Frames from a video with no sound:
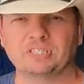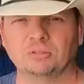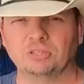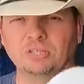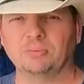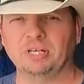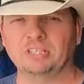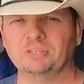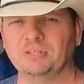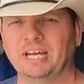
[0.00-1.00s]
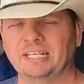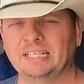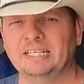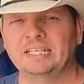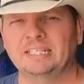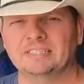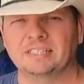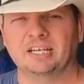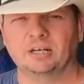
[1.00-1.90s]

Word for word: So a great way to do that is to